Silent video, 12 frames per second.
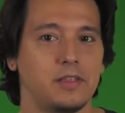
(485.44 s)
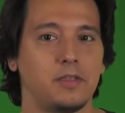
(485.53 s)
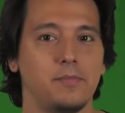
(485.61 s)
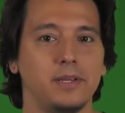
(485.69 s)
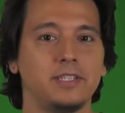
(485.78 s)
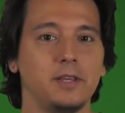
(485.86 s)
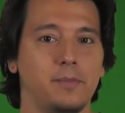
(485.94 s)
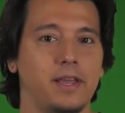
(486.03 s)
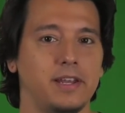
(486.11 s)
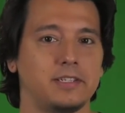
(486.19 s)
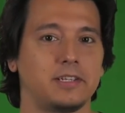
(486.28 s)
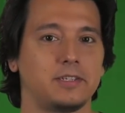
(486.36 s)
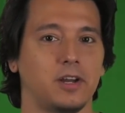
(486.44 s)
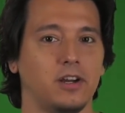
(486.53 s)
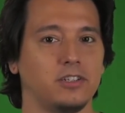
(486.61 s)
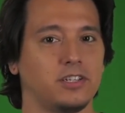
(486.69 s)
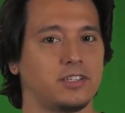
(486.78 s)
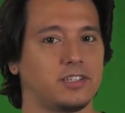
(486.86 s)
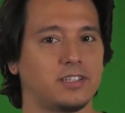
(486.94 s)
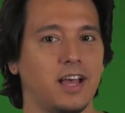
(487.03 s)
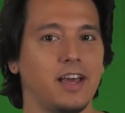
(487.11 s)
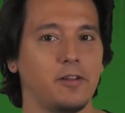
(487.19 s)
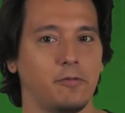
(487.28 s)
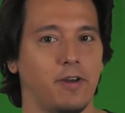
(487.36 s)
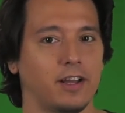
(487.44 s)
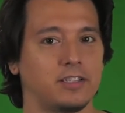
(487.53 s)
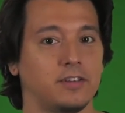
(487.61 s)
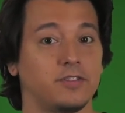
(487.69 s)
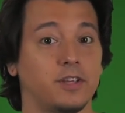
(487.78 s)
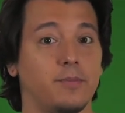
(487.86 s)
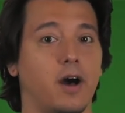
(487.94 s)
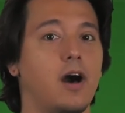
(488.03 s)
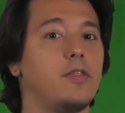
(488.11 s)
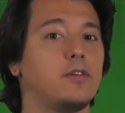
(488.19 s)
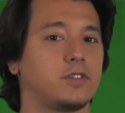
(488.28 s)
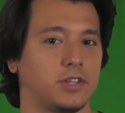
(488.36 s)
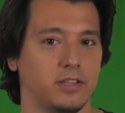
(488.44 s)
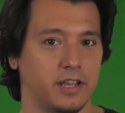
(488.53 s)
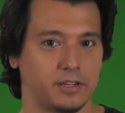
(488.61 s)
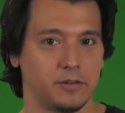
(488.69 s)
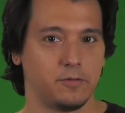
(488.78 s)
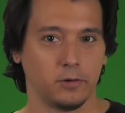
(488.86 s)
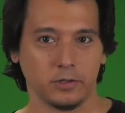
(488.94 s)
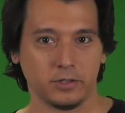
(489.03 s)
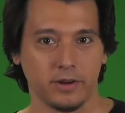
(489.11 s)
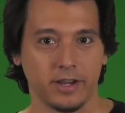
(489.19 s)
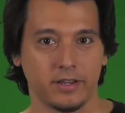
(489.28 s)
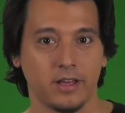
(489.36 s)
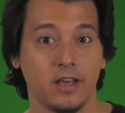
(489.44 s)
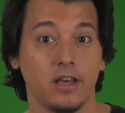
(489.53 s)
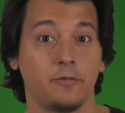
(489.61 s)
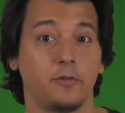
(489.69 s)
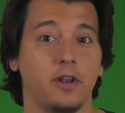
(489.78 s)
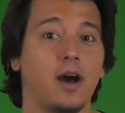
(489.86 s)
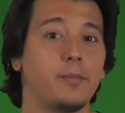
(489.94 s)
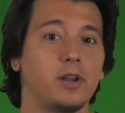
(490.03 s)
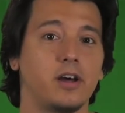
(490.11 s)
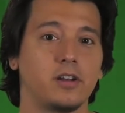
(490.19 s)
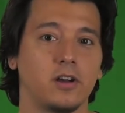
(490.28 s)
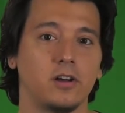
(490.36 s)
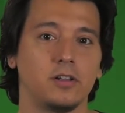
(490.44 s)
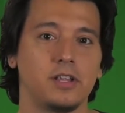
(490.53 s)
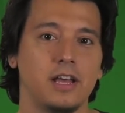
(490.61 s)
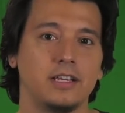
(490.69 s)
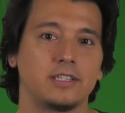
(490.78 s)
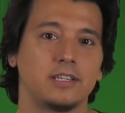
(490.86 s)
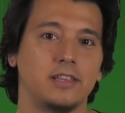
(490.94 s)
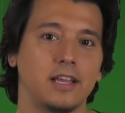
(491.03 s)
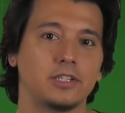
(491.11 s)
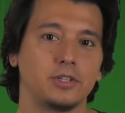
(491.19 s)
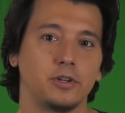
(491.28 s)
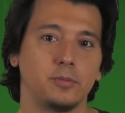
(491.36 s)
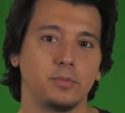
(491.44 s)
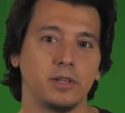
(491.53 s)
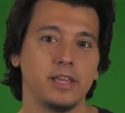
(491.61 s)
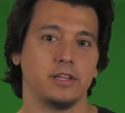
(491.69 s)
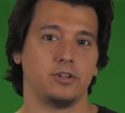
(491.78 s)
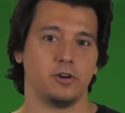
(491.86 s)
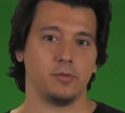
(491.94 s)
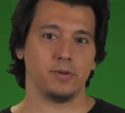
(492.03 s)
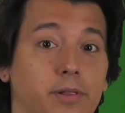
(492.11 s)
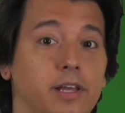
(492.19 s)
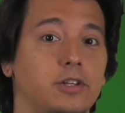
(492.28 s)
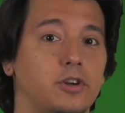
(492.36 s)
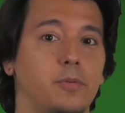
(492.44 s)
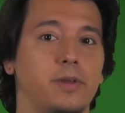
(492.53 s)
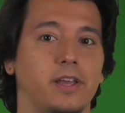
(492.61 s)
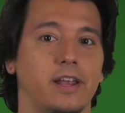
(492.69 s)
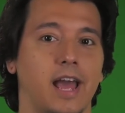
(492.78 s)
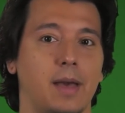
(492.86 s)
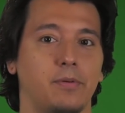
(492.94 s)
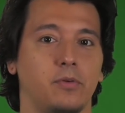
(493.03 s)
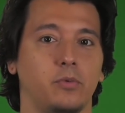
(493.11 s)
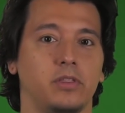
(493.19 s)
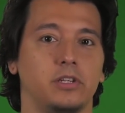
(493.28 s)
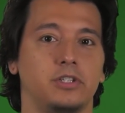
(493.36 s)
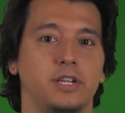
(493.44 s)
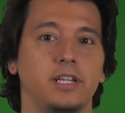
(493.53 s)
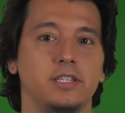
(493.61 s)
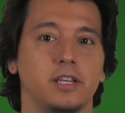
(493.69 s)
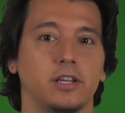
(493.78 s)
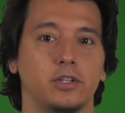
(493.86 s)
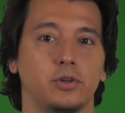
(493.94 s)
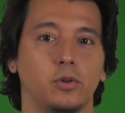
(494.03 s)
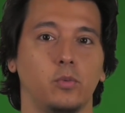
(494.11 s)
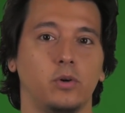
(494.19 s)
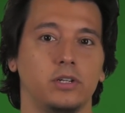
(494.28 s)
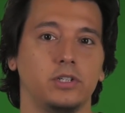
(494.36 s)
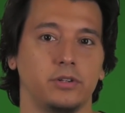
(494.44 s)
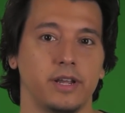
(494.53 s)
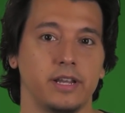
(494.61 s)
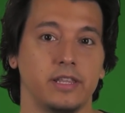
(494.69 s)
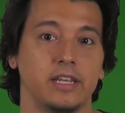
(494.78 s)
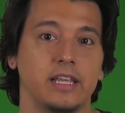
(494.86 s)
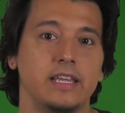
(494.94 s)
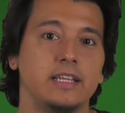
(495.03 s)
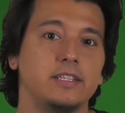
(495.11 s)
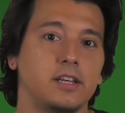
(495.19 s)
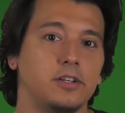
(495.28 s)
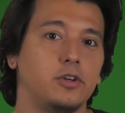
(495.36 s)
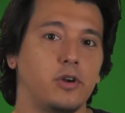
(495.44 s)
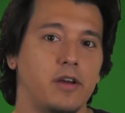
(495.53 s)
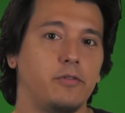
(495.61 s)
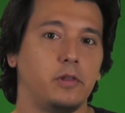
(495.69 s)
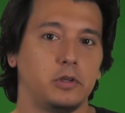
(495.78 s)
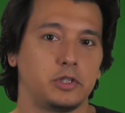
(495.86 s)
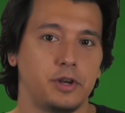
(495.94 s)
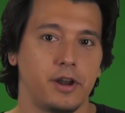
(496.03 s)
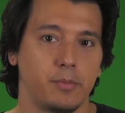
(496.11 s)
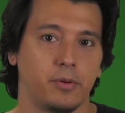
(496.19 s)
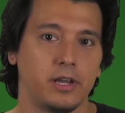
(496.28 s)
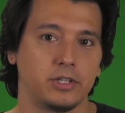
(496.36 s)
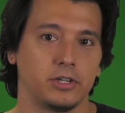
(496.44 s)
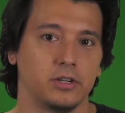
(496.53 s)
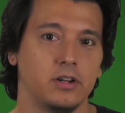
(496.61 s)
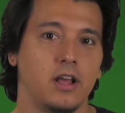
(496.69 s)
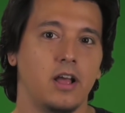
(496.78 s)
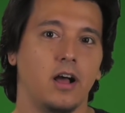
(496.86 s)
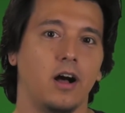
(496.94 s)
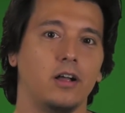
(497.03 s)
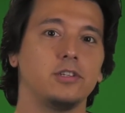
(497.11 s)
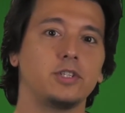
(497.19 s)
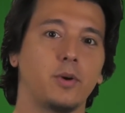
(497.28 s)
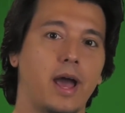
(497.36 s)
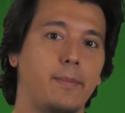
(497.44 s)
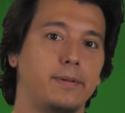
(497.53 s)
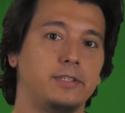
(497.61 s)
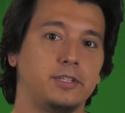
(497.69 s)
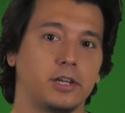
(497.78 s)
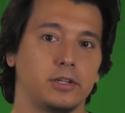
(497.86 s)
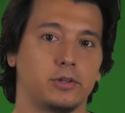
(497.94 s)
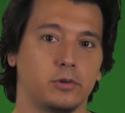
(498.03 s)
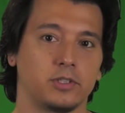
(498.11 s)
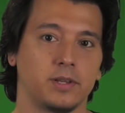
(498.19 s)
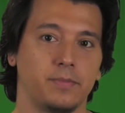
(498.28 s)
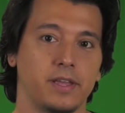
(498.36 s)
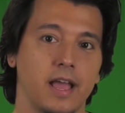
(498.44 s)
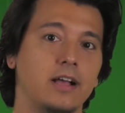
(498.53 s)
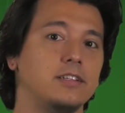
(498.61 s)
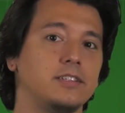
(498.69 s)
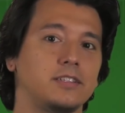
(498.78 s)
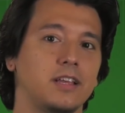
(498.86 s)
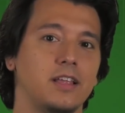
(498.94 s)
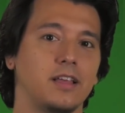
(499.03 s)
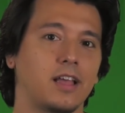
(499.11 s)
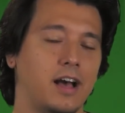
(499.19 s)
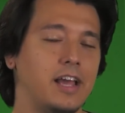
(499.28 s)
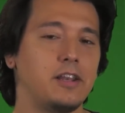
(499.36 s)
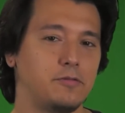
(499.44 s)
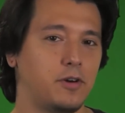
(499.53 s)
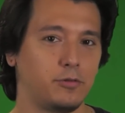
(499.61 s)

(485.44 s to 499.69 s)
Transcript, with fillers: that the missing penises are just side effects of some other selected for trait, a phenomenon called selectional pleiotropy. Pleiotropy can happen when the genes that control one trait that is under evolutionary pressure also happens to control something else kind of